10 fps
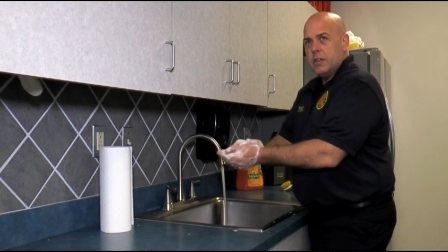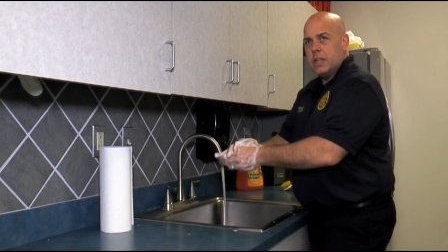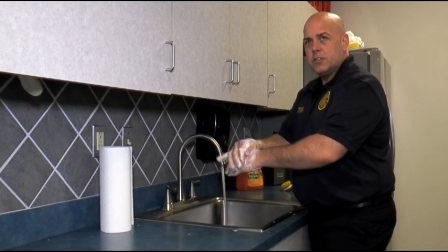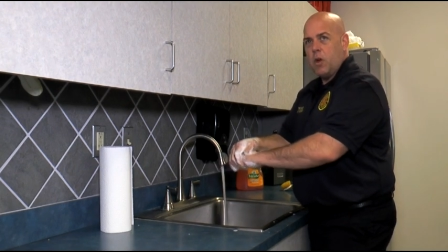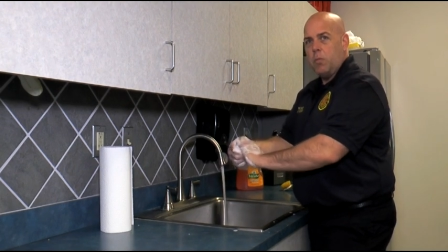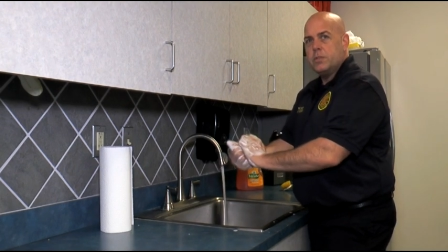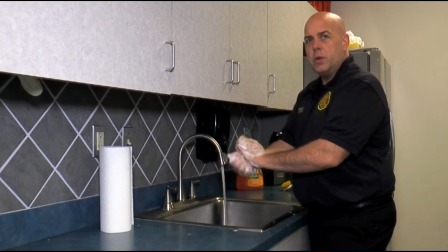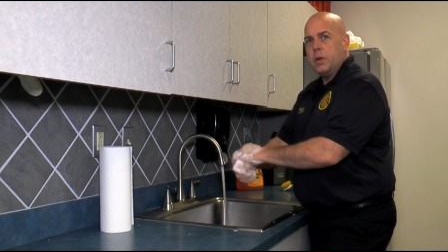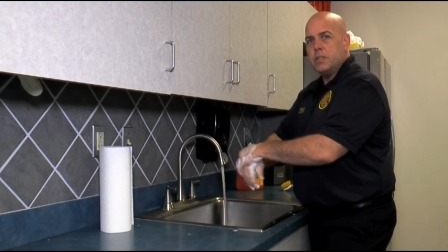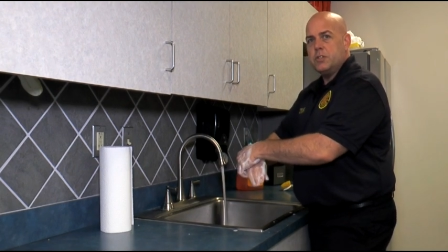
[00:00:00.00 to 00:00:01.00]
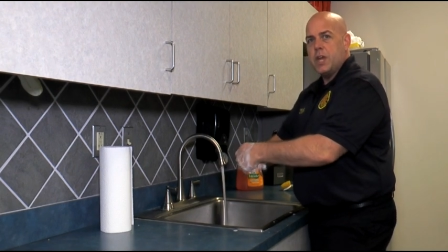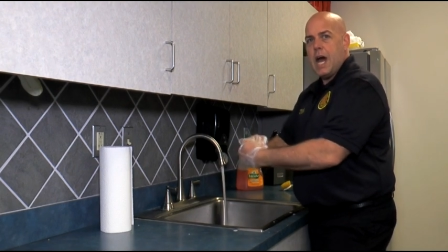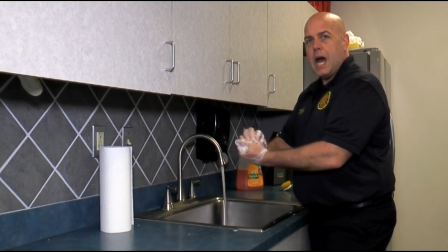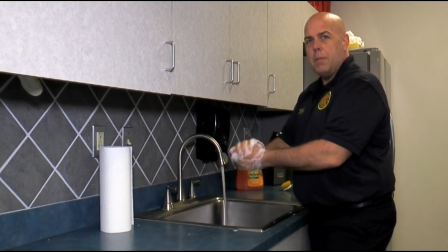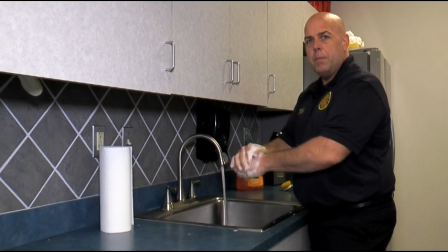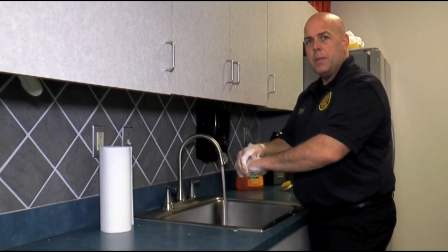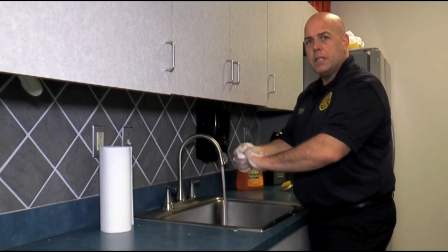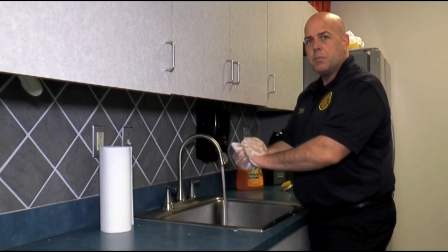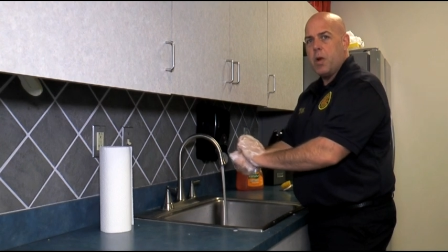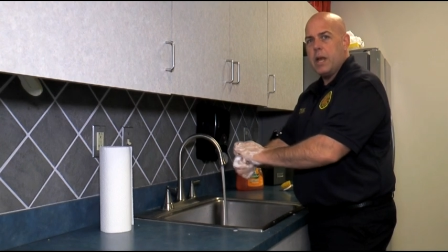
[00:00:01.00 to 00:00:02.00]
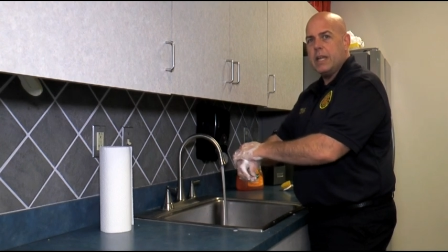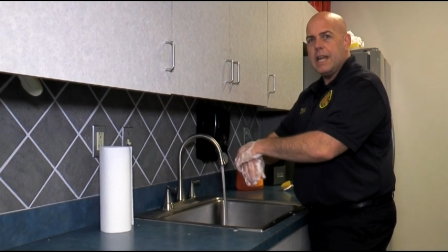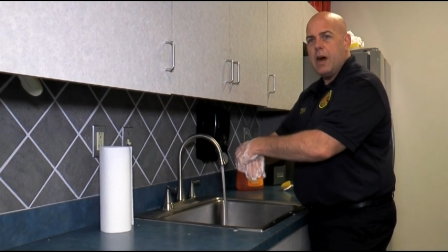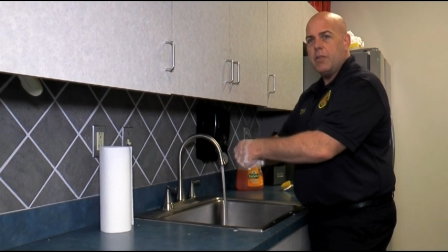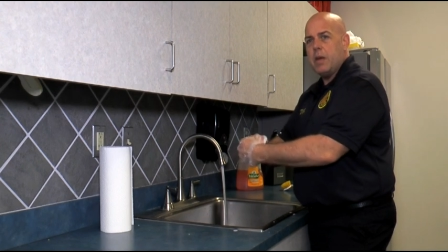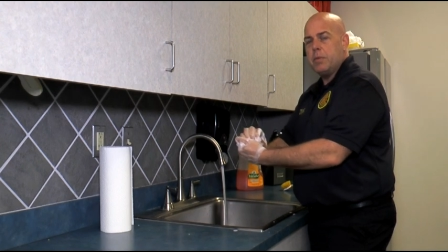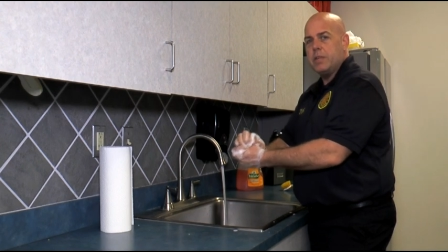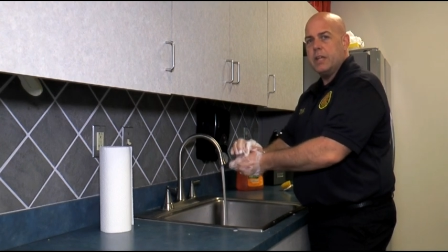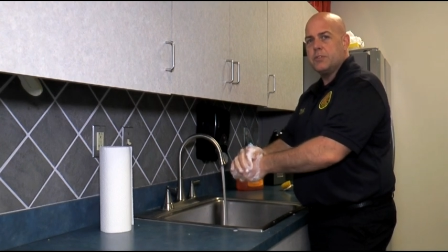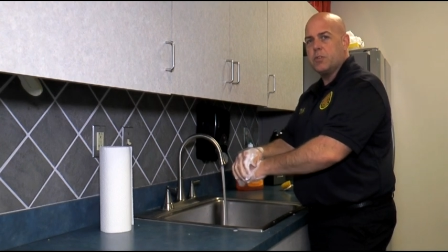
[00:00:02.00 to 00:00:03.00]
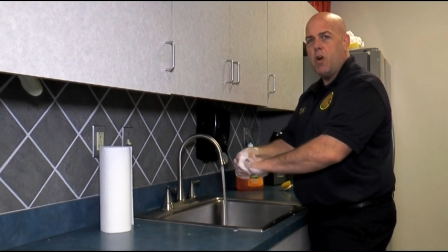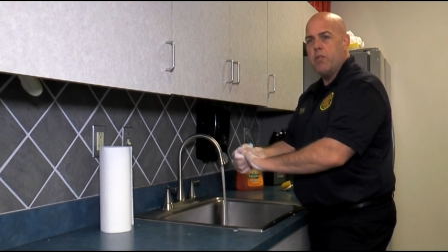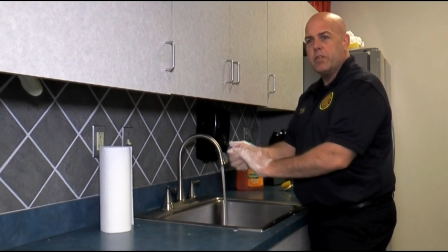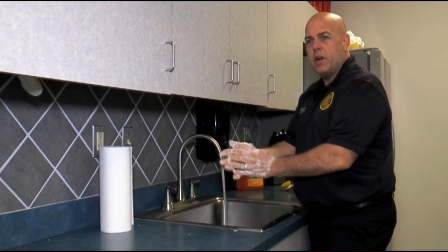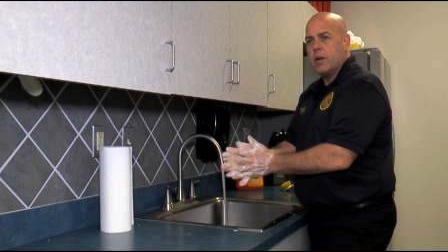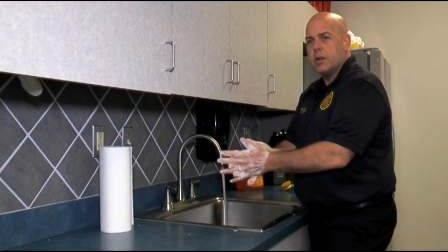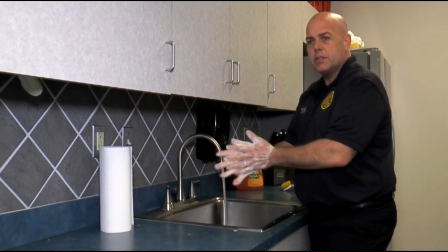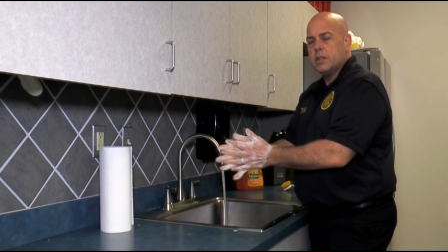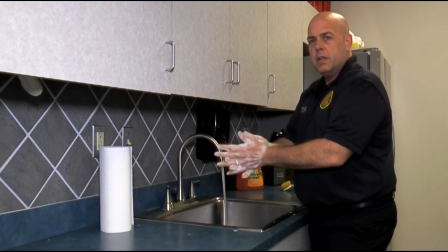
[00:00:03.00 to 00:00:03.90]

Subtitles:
That soap's doing its job. It's breaking down that potential COVID virus.